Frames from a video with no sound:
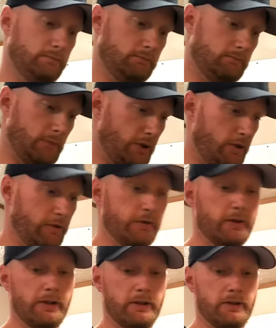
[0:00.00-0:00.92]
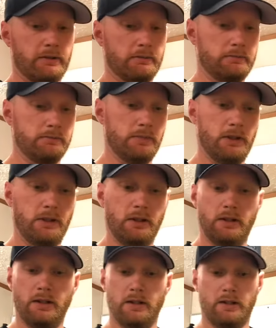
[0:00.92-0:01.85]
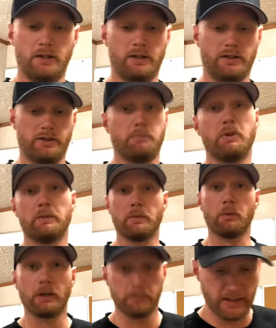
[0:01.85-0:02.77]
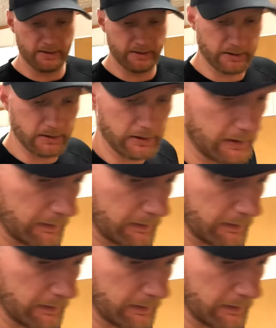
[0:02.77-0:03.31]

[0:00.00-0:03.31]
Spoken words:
maneuver in them, just put them to work basically.